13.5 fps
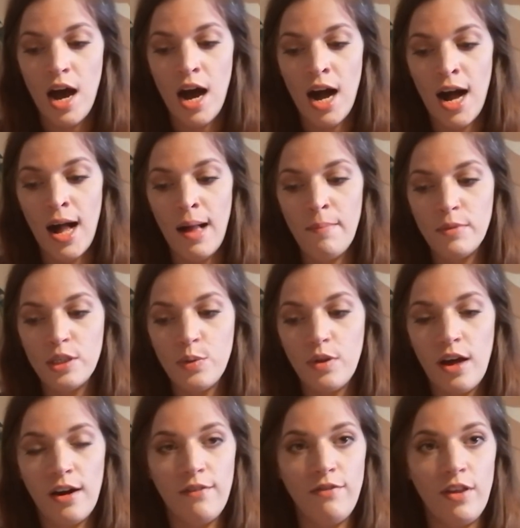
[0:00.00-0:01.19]
Um, so a
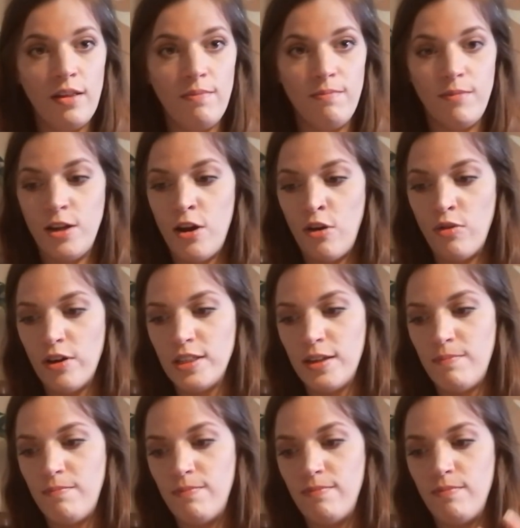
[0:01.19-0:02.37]
lot of the, you know, there's
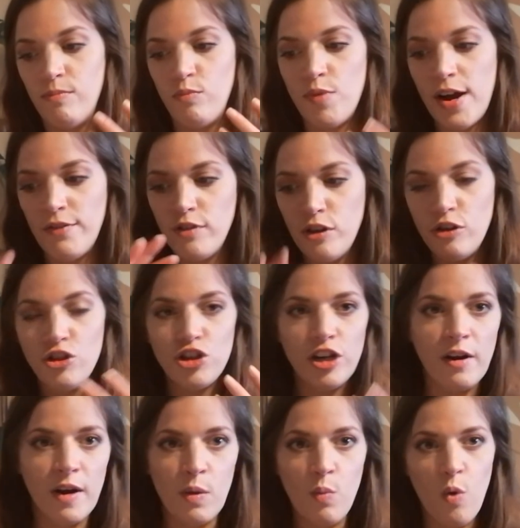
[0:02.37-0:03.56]
a
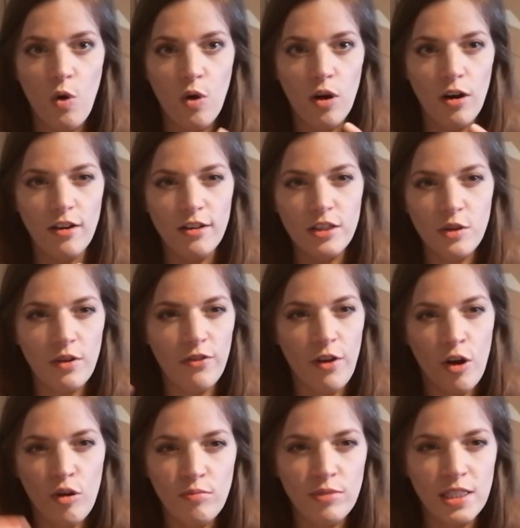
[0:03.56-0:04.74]
Revolutionary War sort of
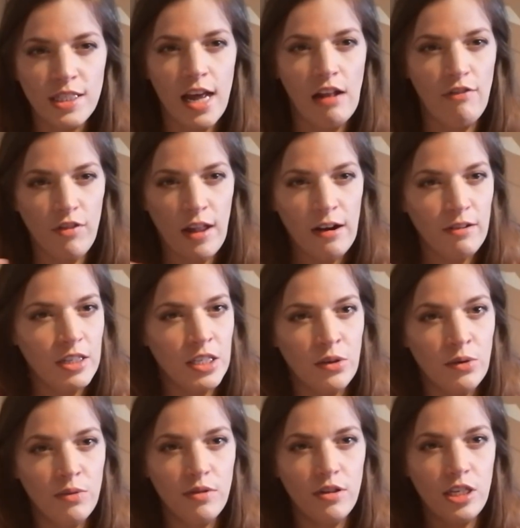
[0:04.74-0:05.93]
homestead flair
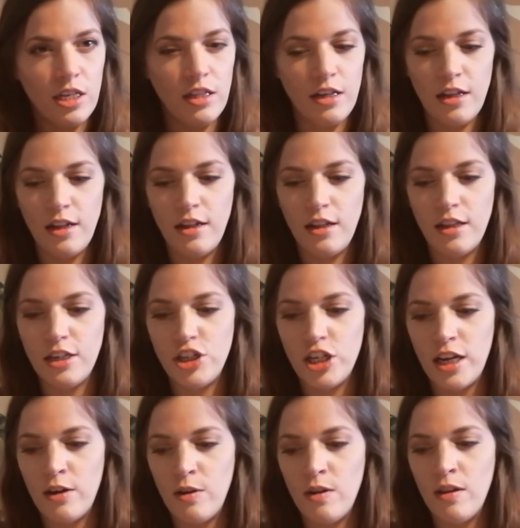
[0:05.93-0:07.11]
to to the the
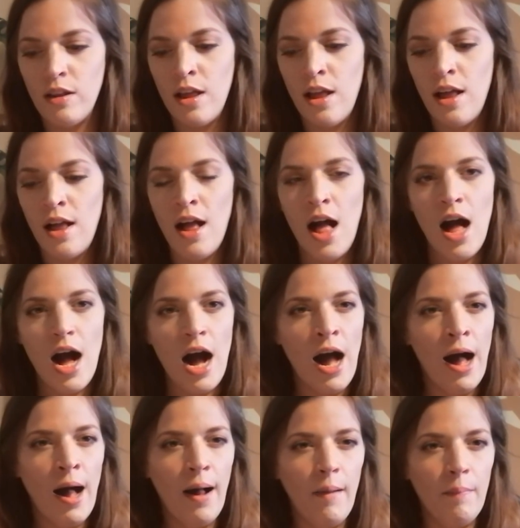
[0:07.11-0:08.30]
channel.
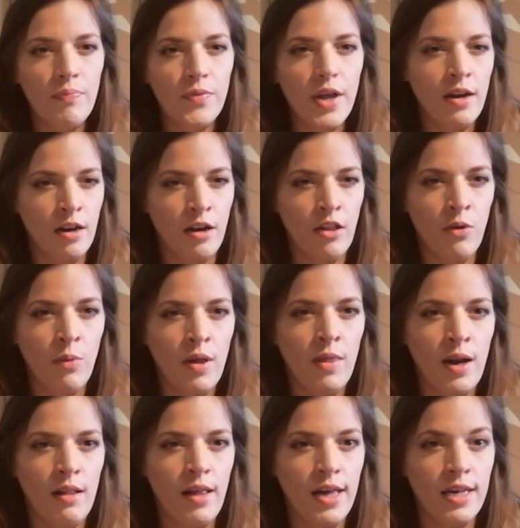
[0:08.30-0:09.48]
Um, and another one
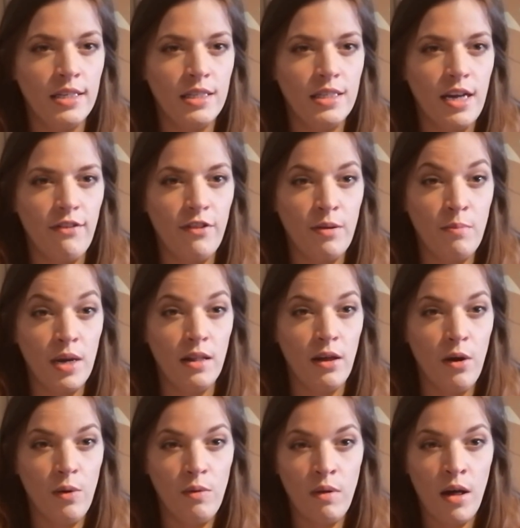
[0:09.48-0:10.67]
that I like is Stefan
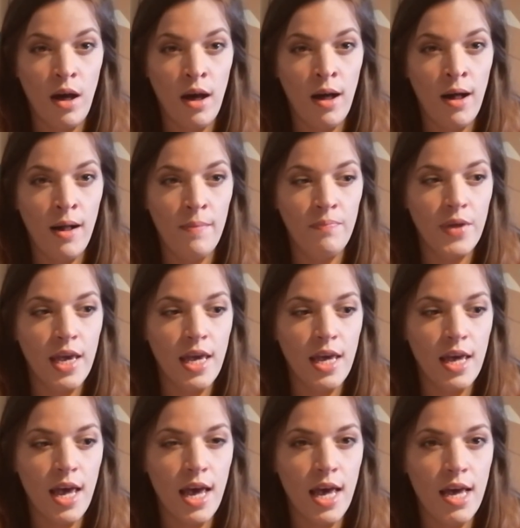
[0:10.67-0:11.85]
Milo. Um,
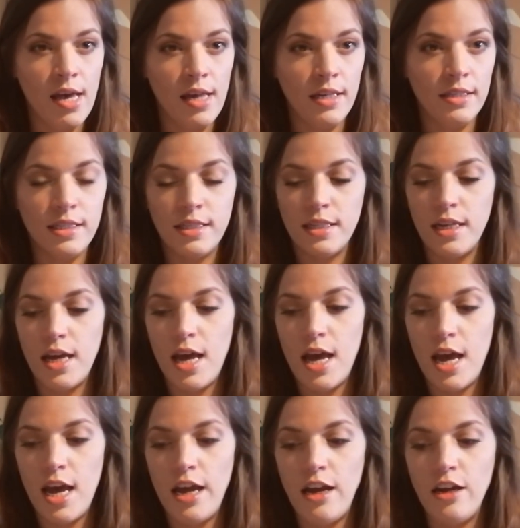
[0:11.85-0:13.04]
he is
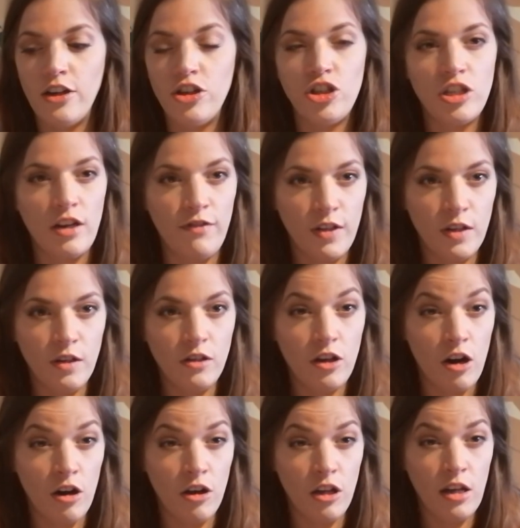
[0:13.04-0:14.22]
a Sheffield
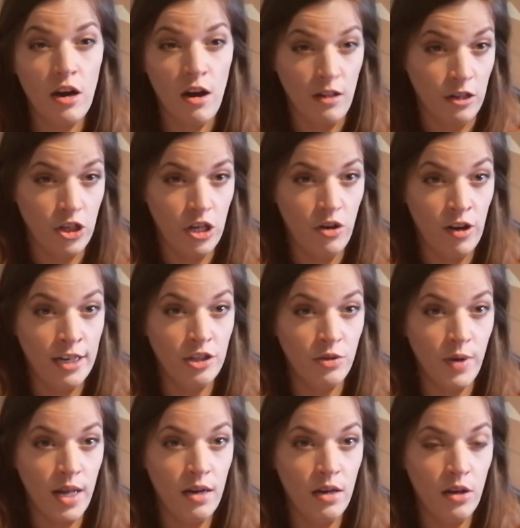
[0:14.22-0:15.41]
archaeology
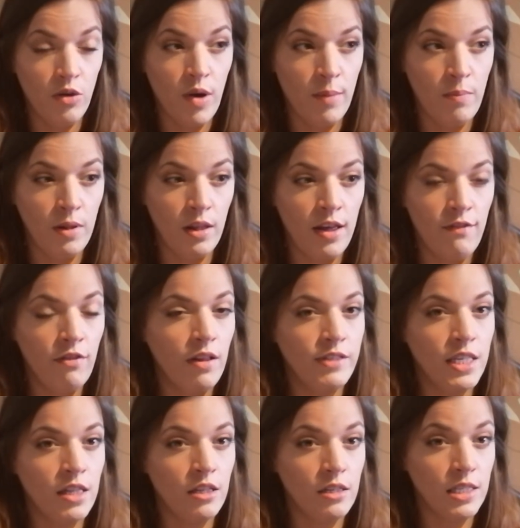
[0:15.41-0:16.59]
graduate who I believe
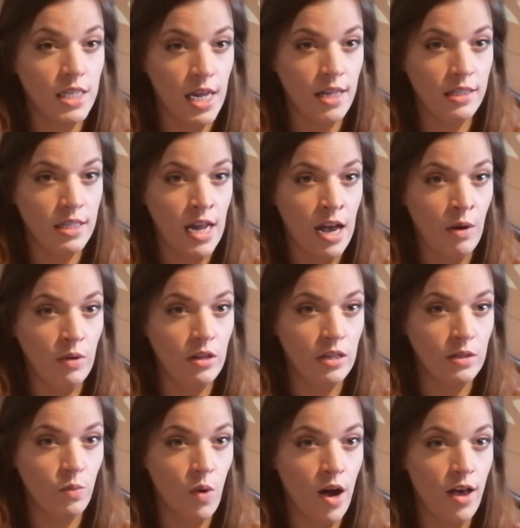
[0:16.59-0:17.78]
lives in the States now with
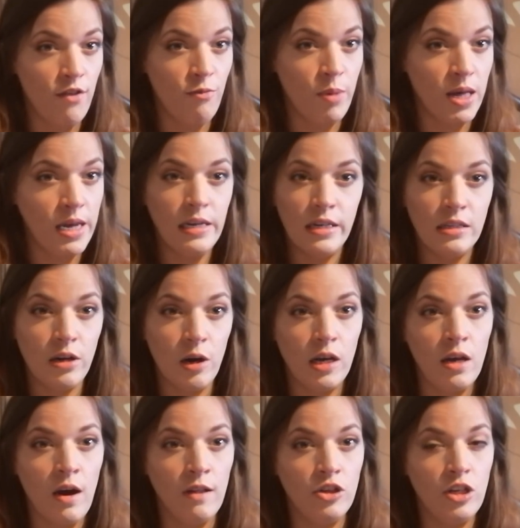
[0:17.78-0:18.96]
his wife, but he does
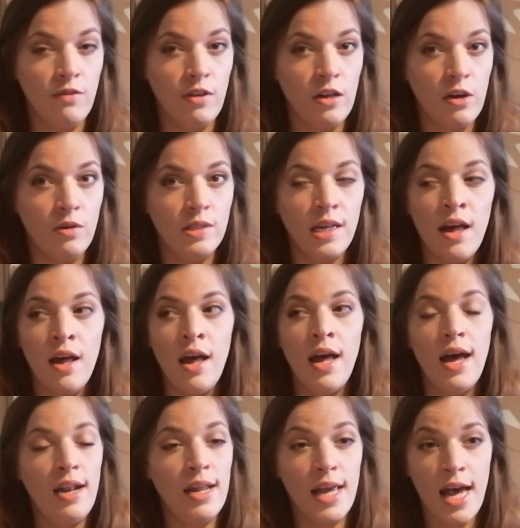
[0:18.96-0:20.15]
archaeology videos.
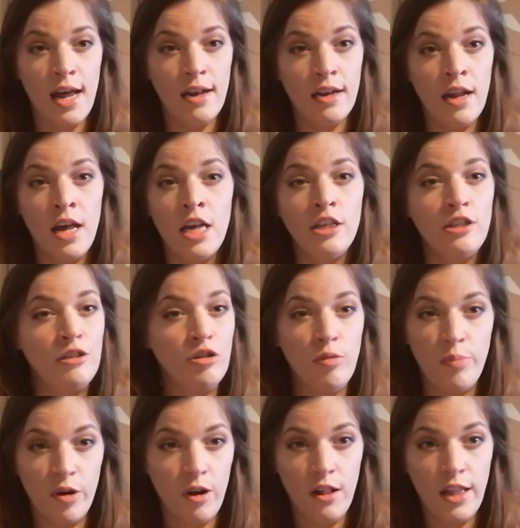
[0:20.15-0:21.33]
And again,
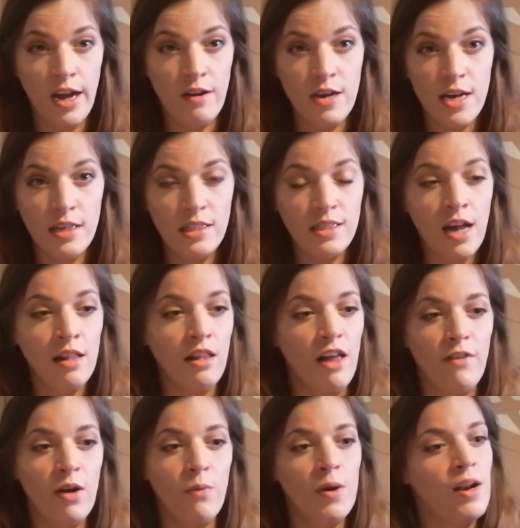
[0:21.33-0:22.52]
super hilarious. I
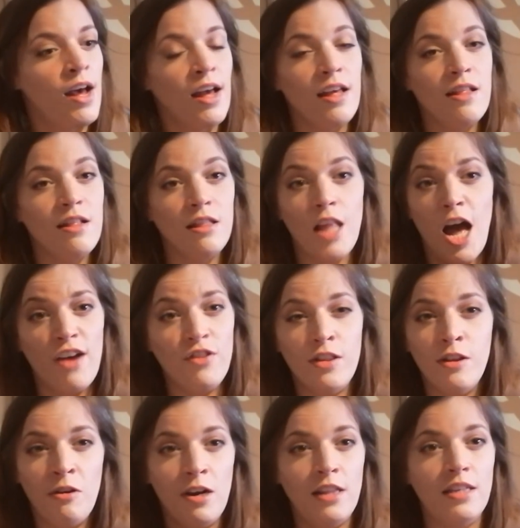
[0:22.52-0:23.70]
love it when I laugh and
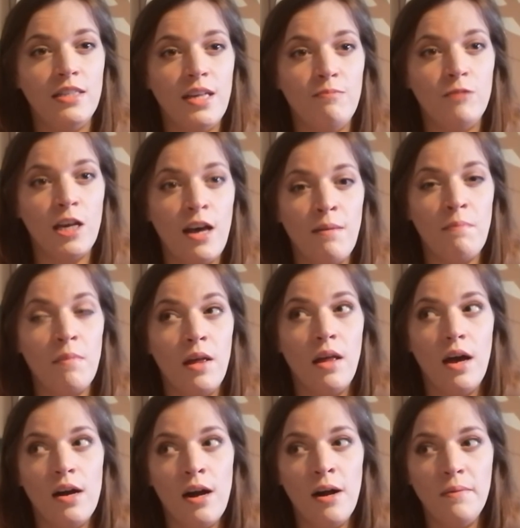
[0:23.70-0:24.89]
learn at the same time.
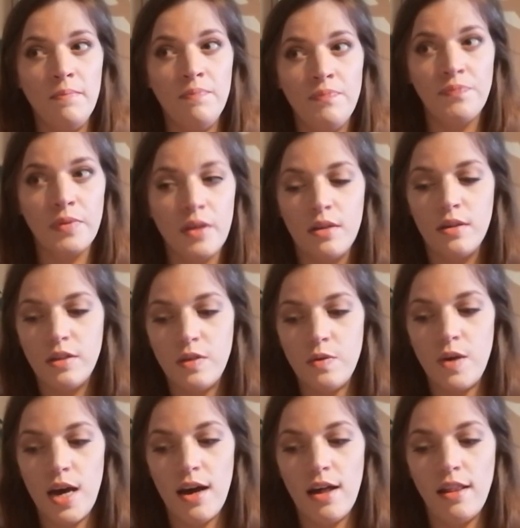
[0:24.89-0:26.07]
Um, so
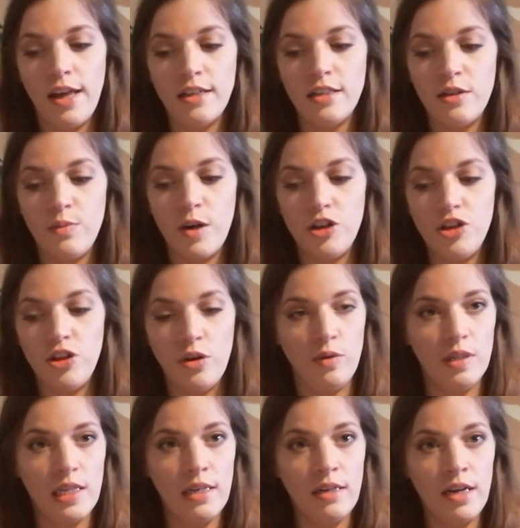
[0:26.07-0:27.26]
yeah, I like to watch
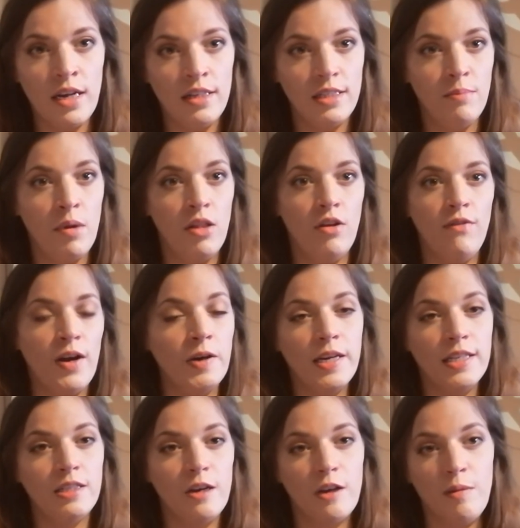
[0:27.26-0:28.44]
those and, and some other
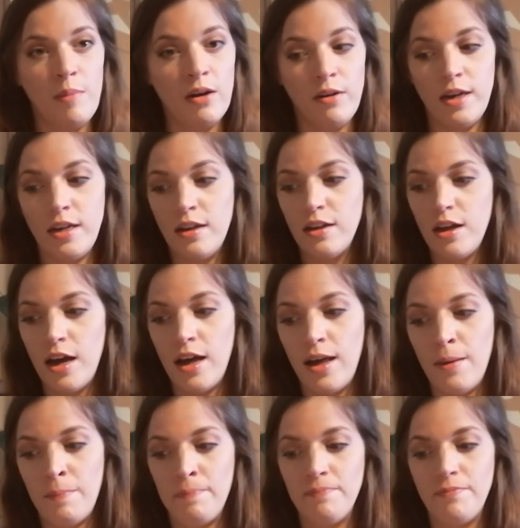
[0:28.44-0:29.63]
various documentary
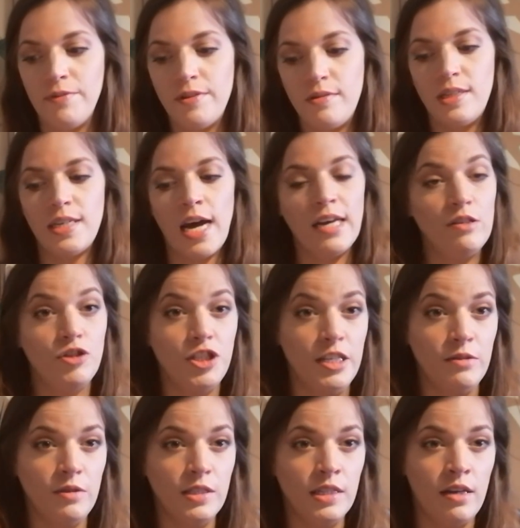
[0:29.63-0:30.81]
um, style
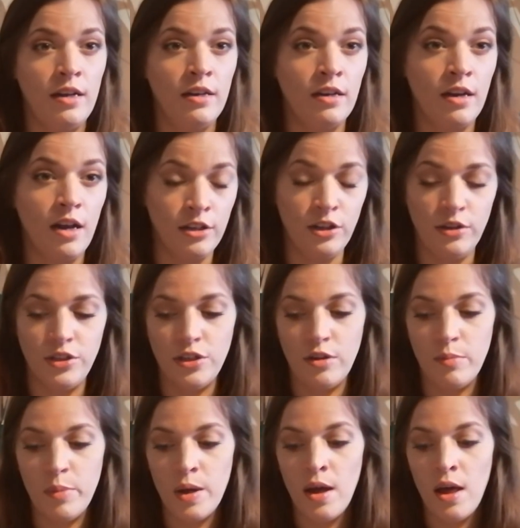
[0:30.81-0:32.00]
channels on, on
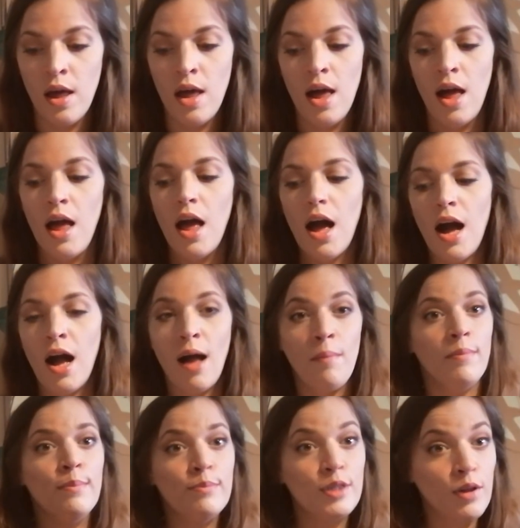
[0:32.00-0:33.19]
YouTube.
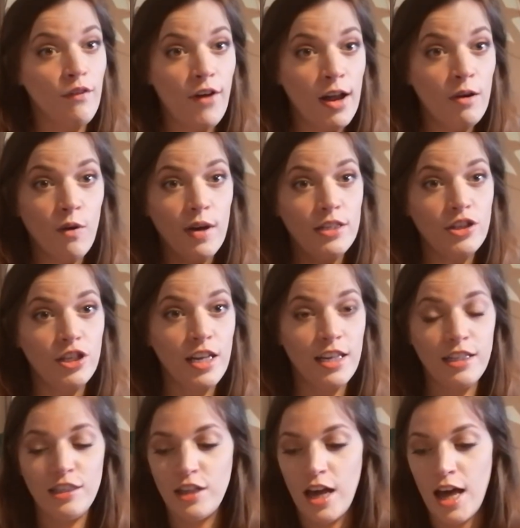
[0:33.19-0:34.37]
Um, so the final question
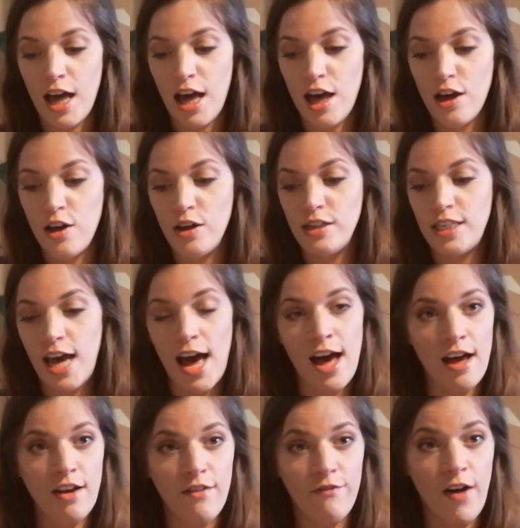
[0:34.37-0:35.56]
is uh,
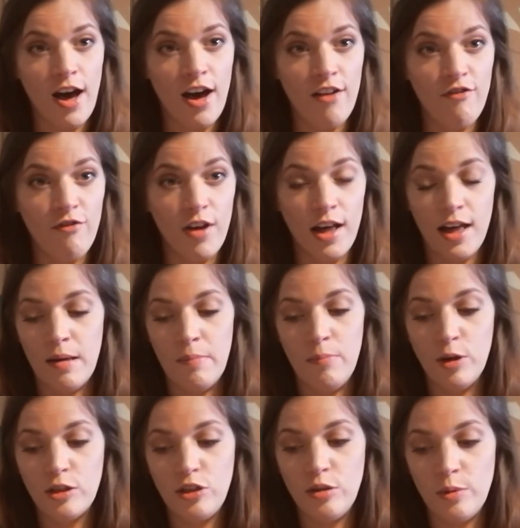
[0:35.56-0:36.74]
tag five uh,
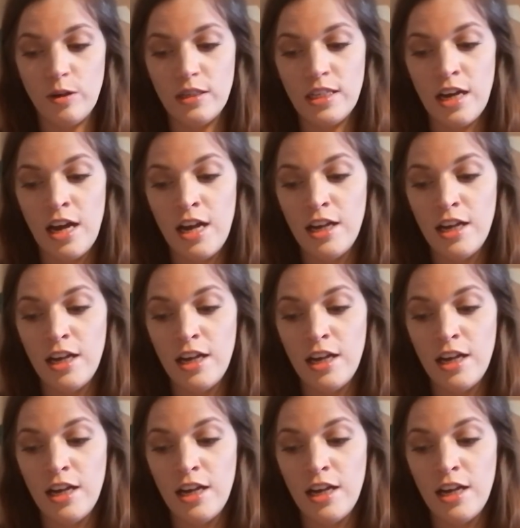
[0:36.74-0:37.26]
booktubers.